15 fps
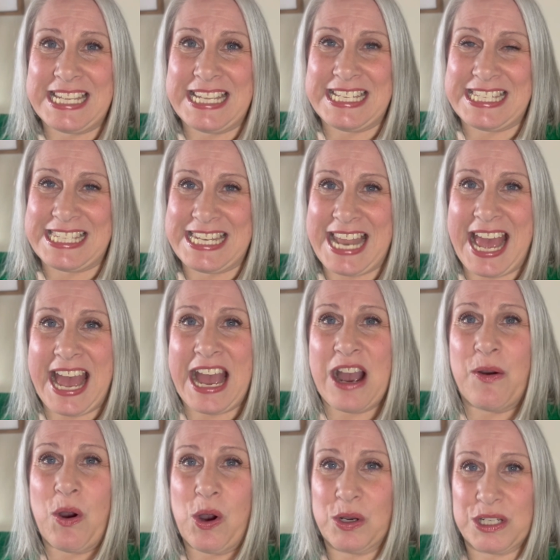is
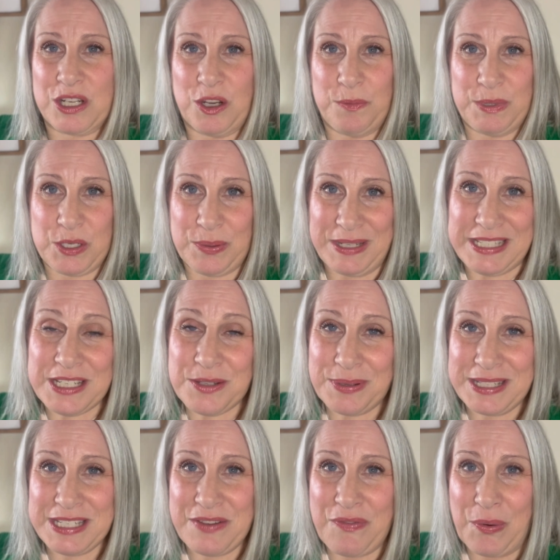now October
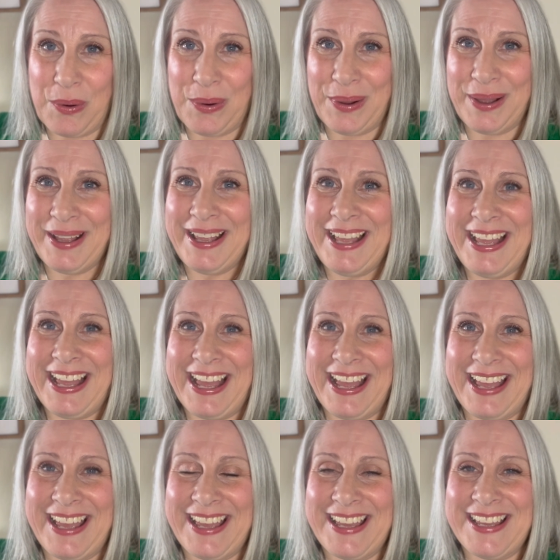2024
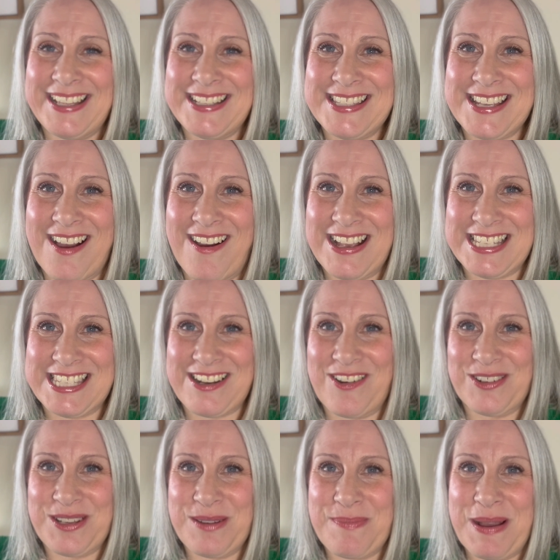and I
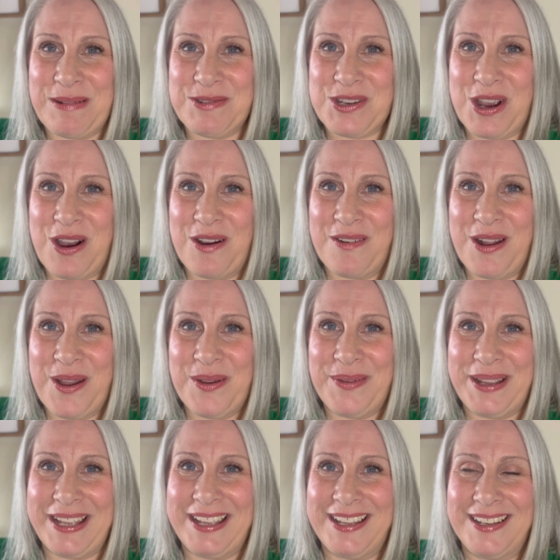started
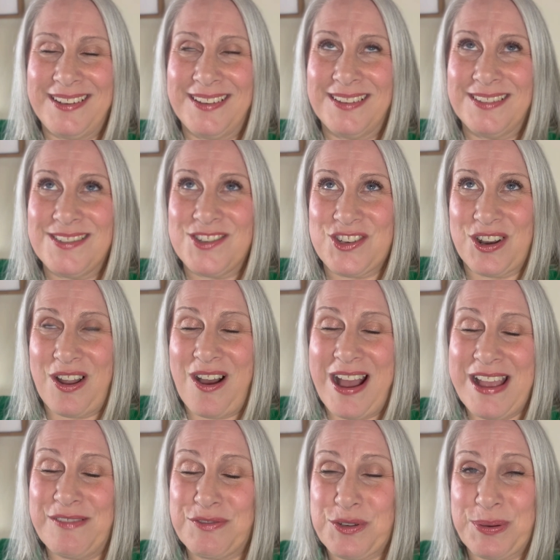Mounjaro in July
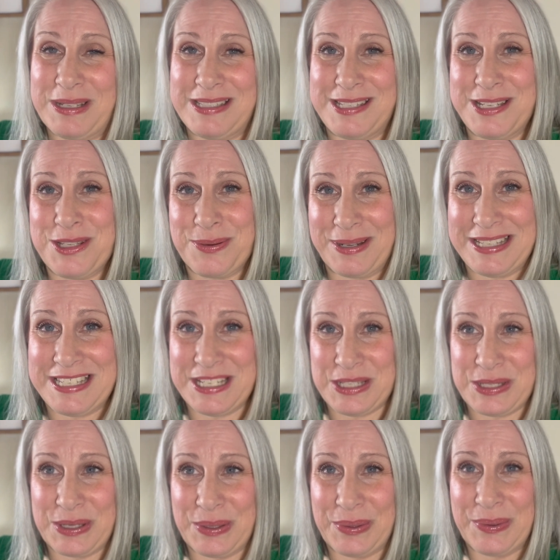of
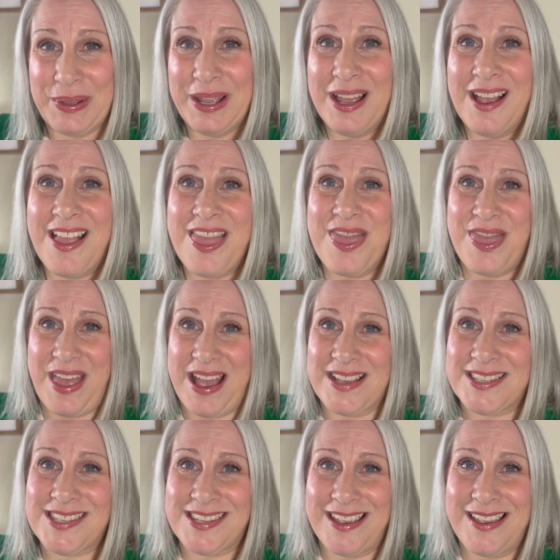2022. That
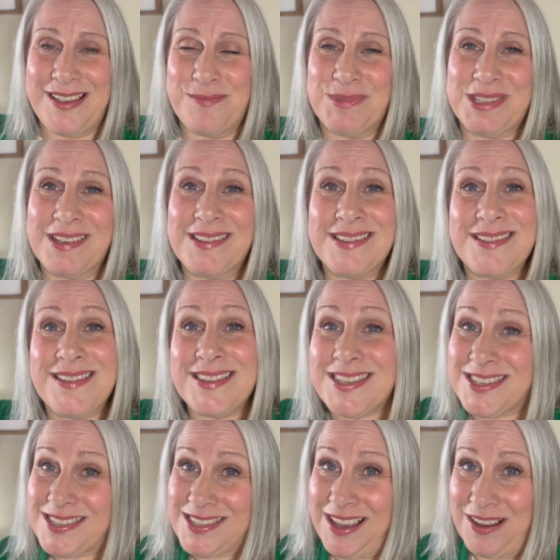seems
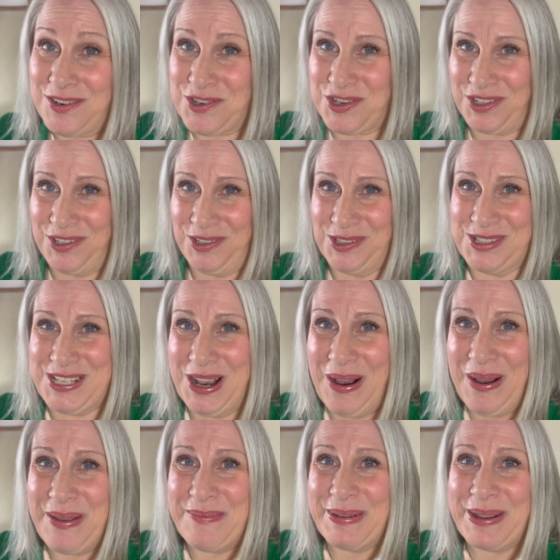such a long
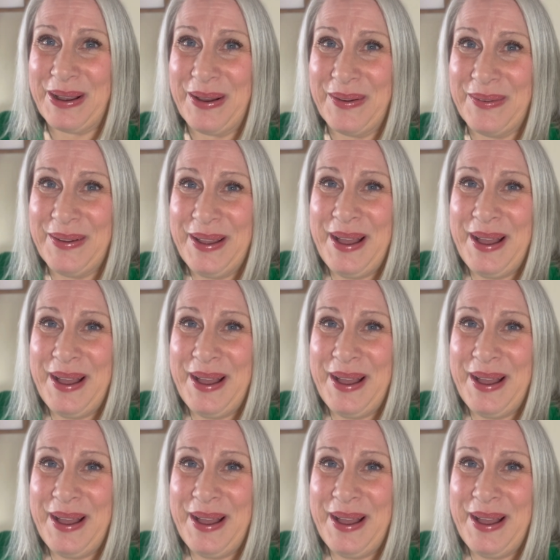time ago,